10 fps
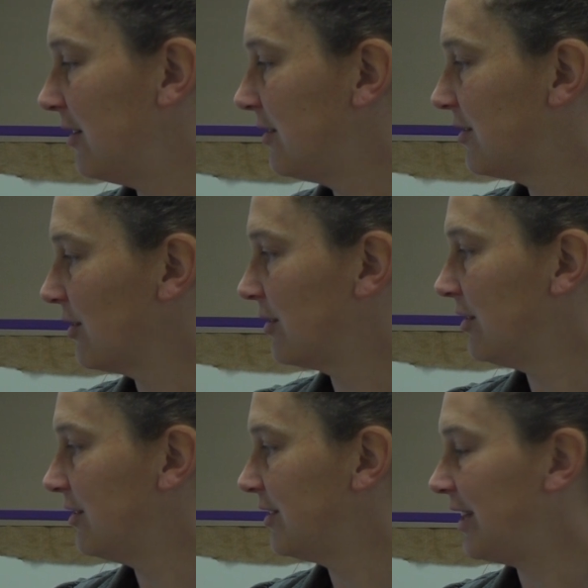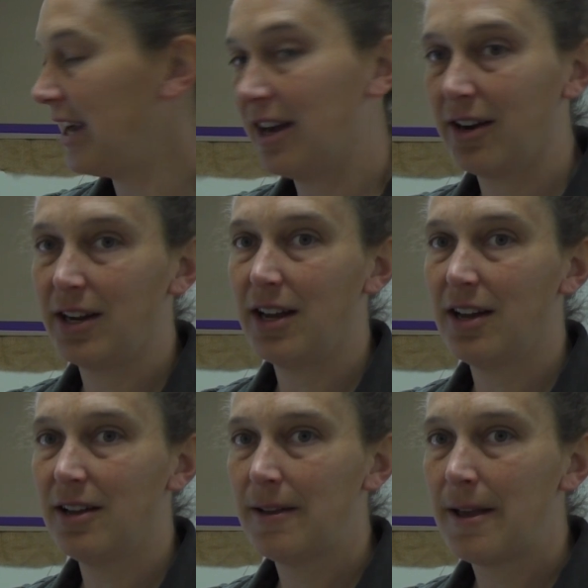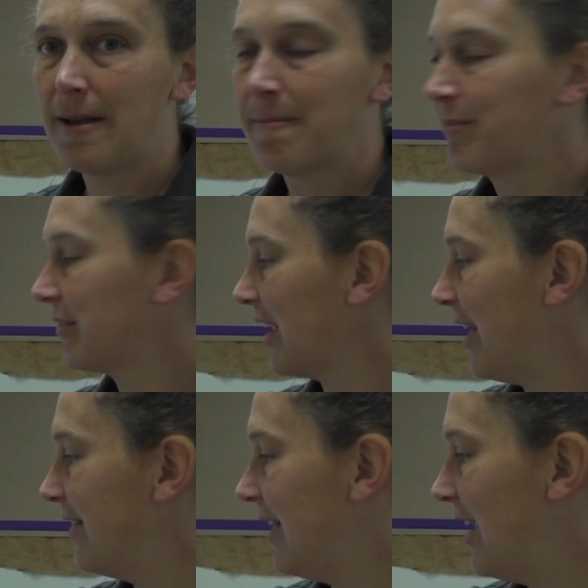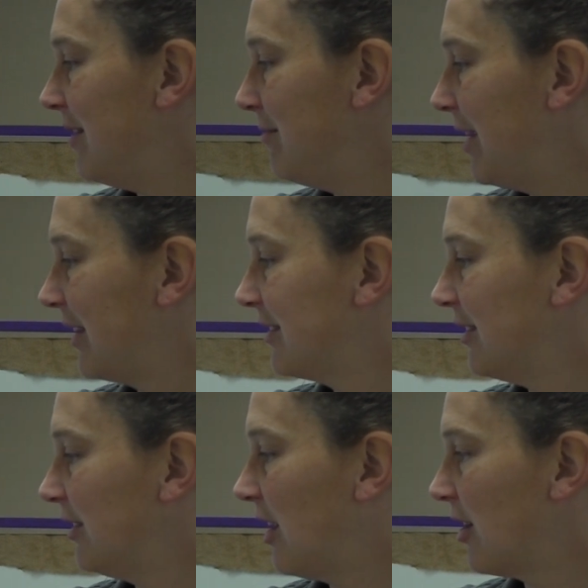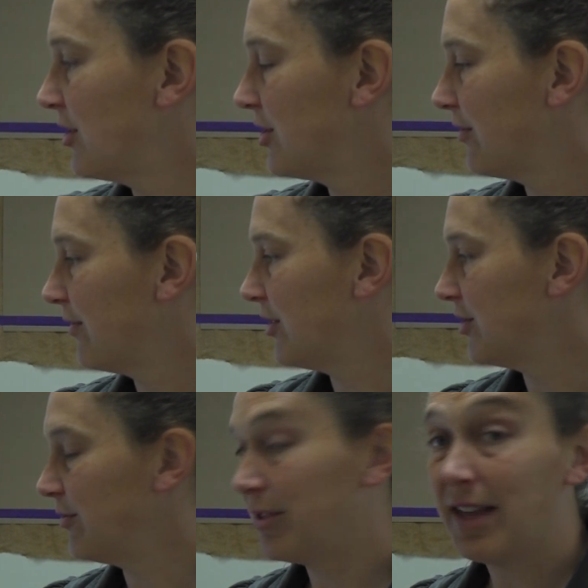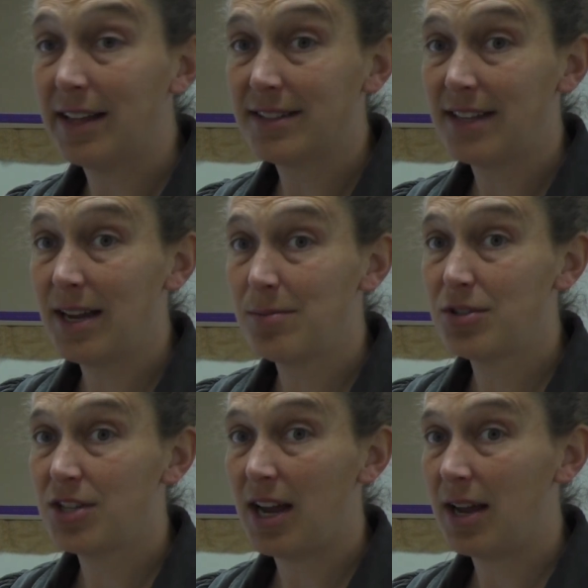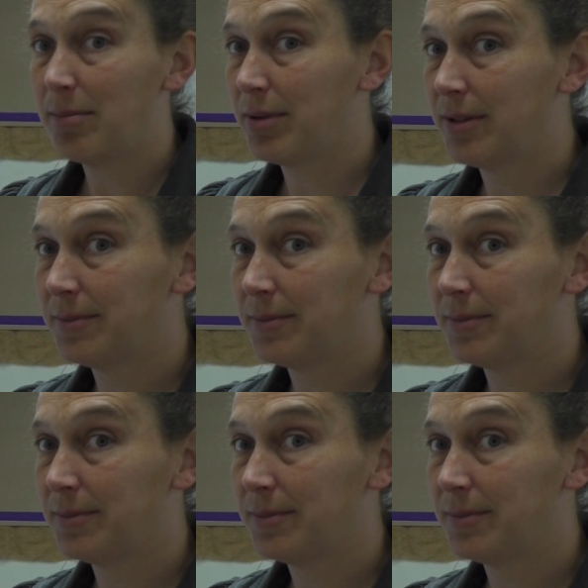circles the area and then makes a larger version with that same shape,